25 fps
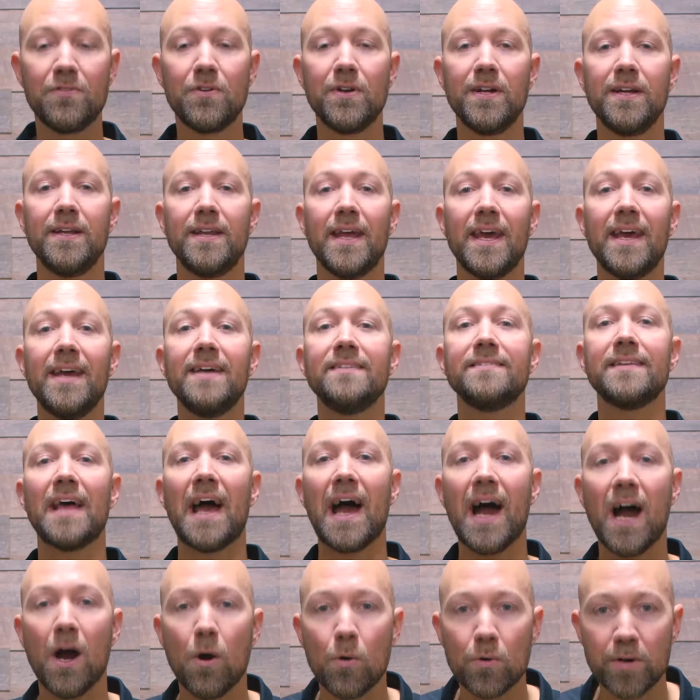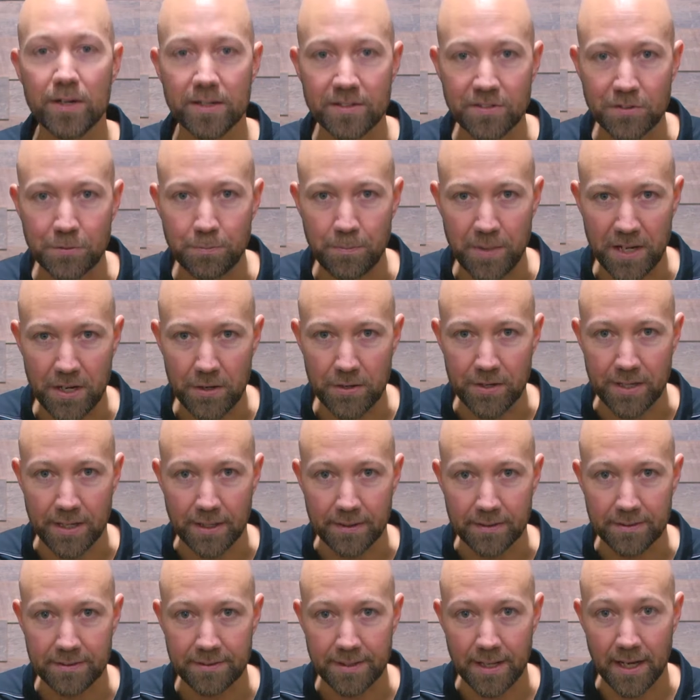it is our
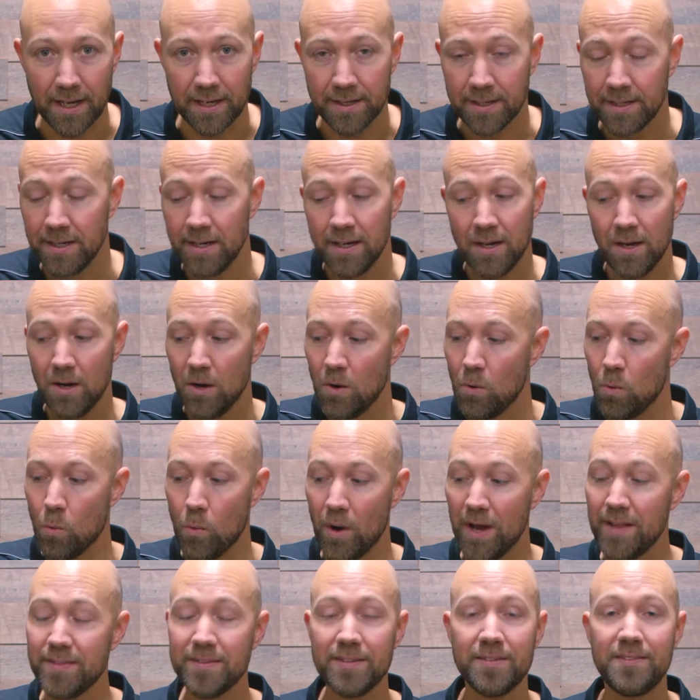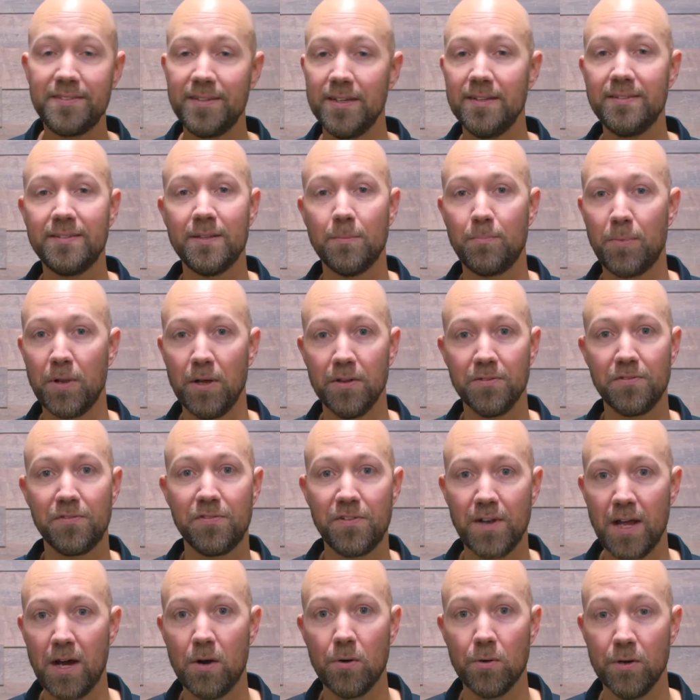experience that when the CC plant
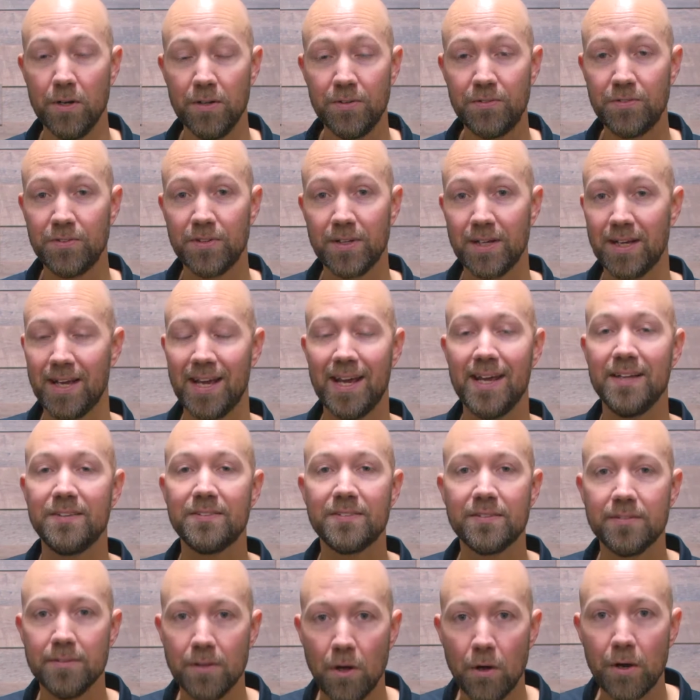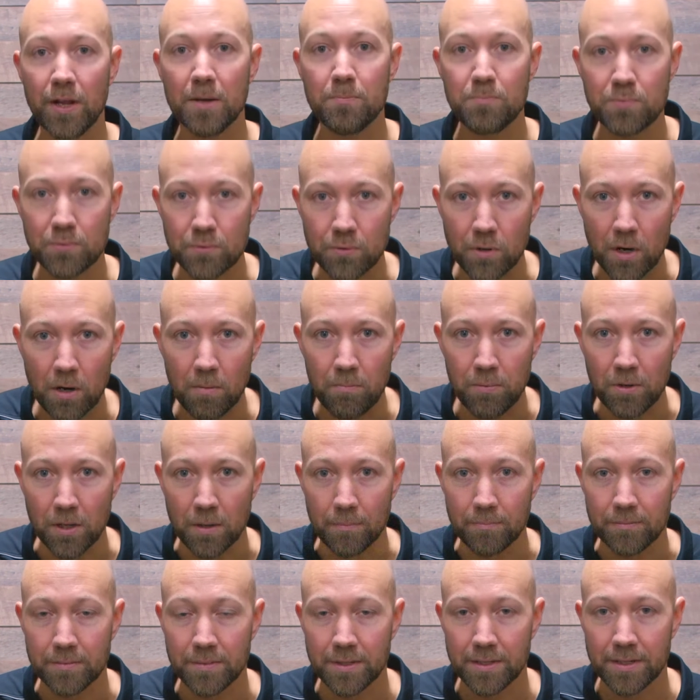flowers, it's not a
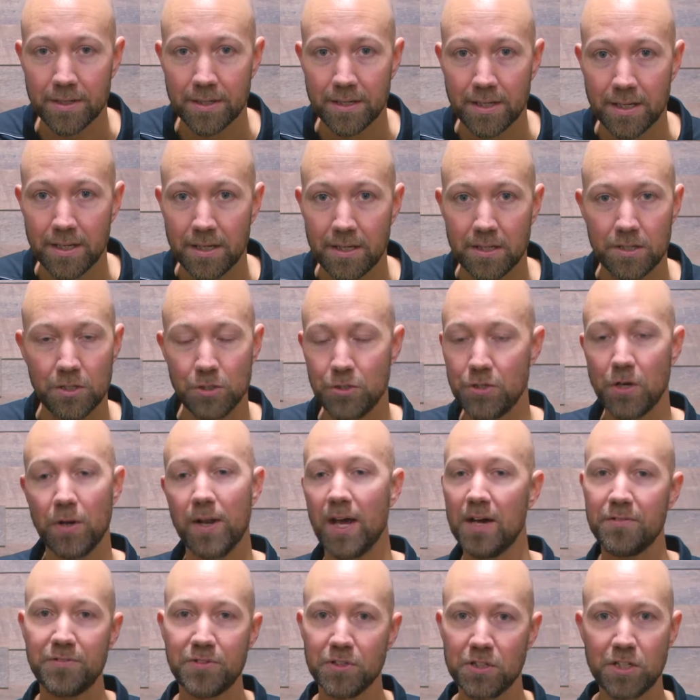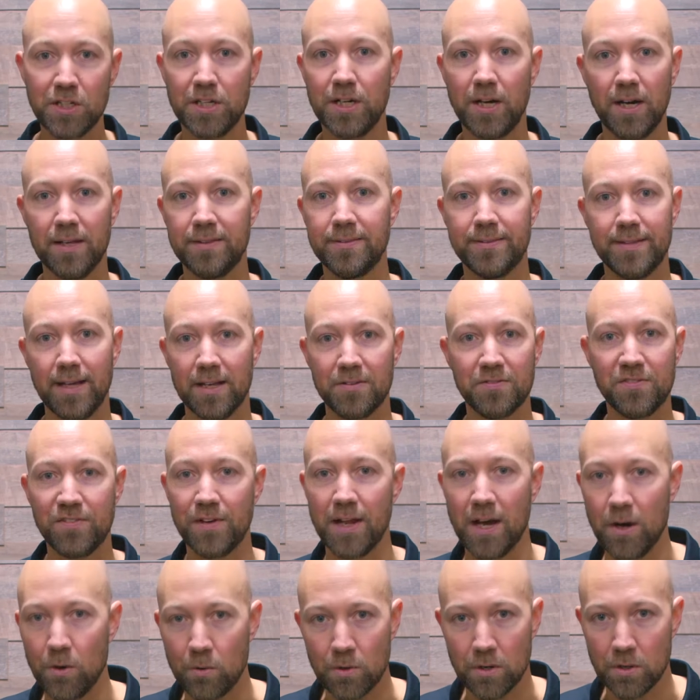problem. You don't have to cut that
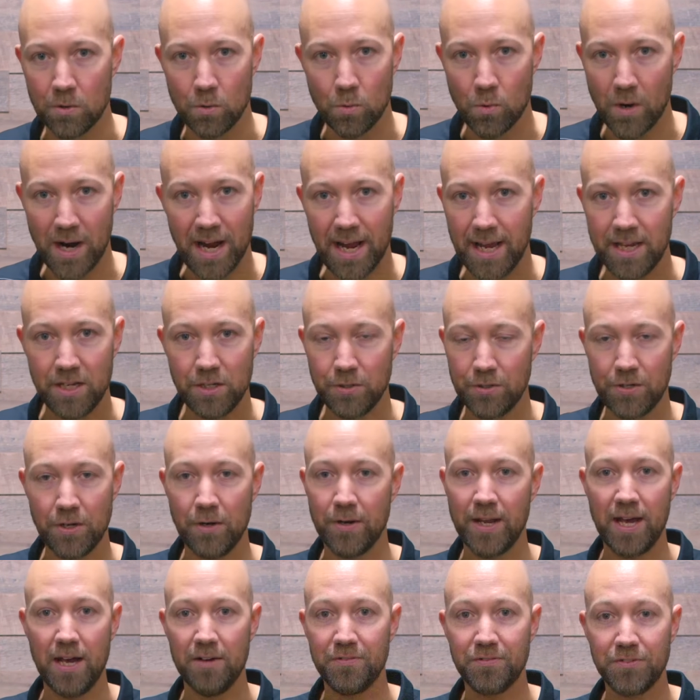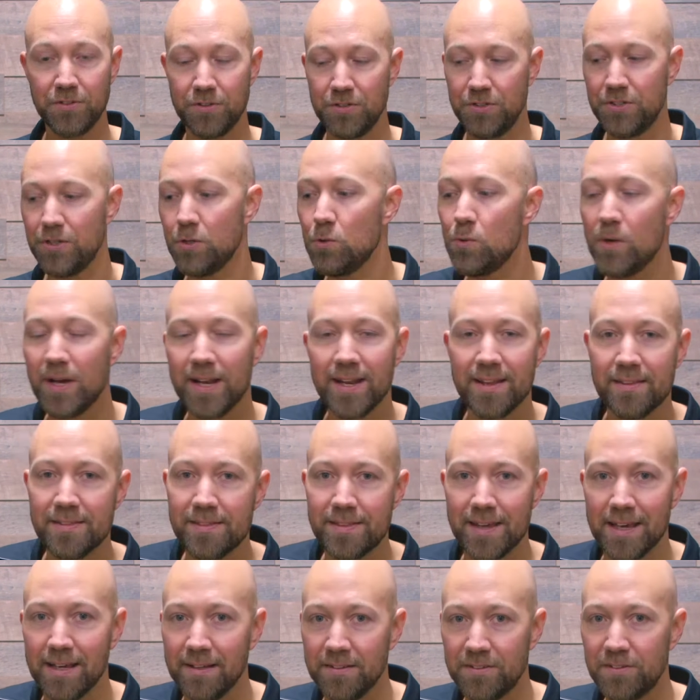flower away. You don't have to do
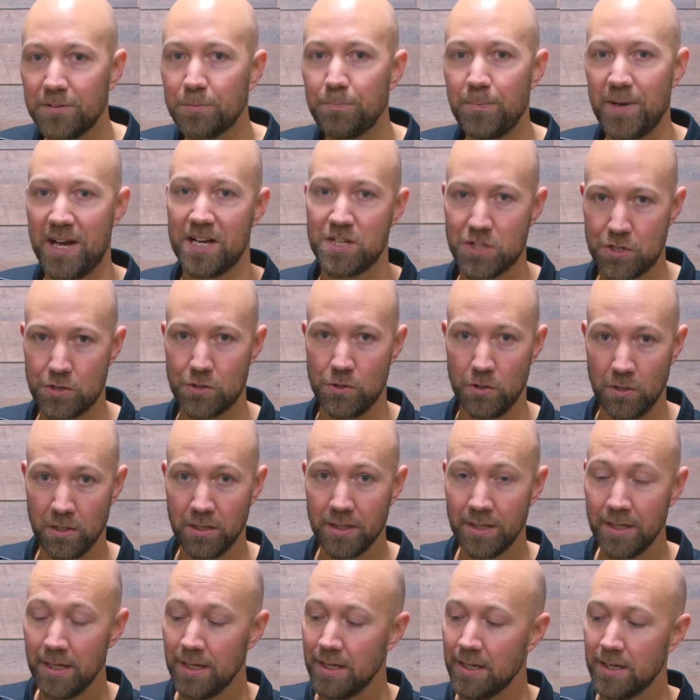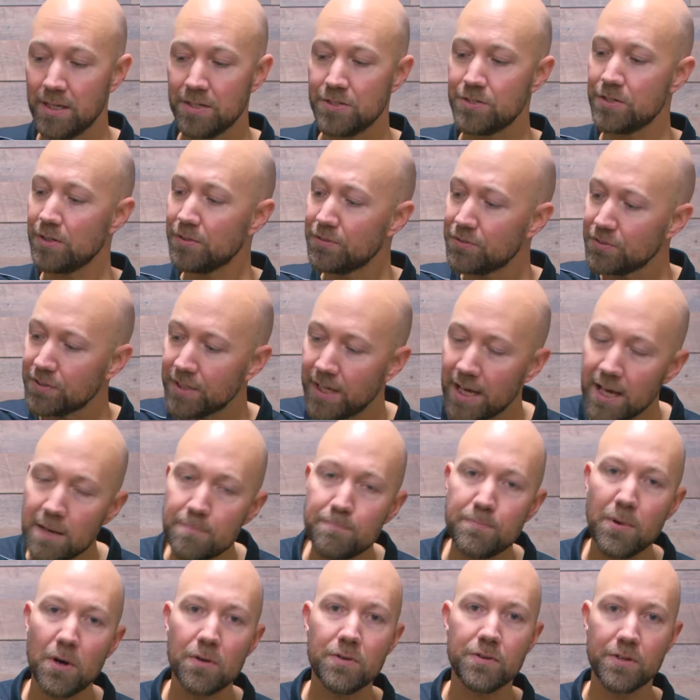anything special. Just
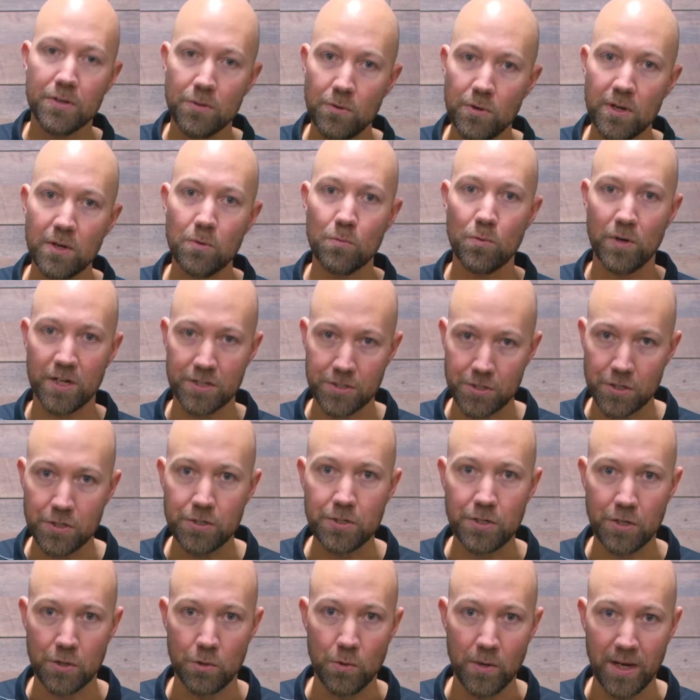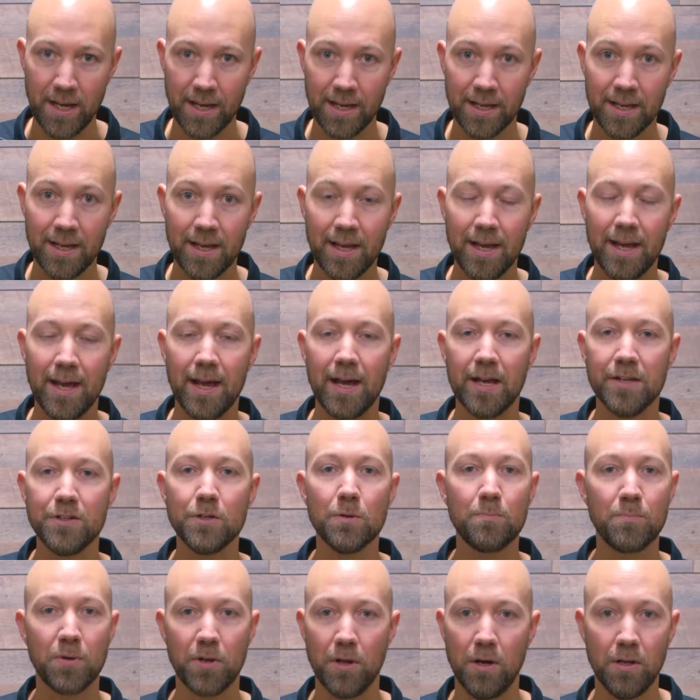keep on doing what you're doing and your
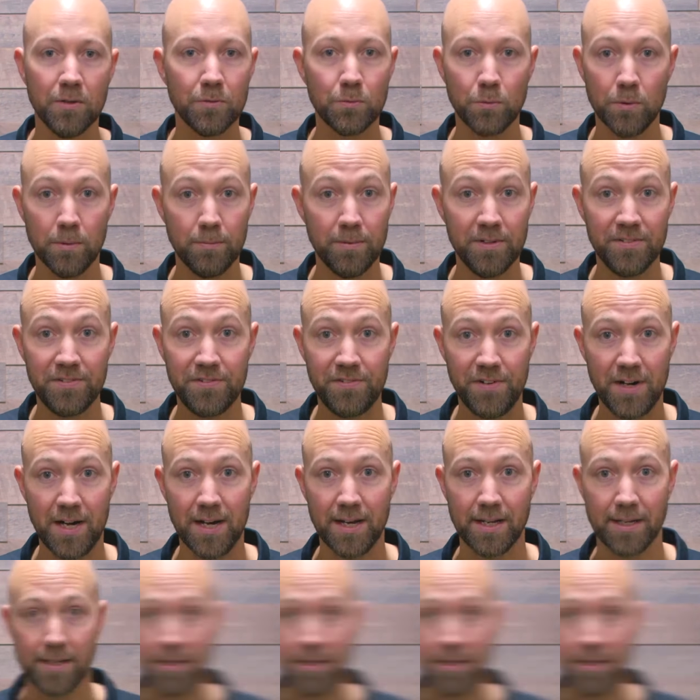plant will be fine.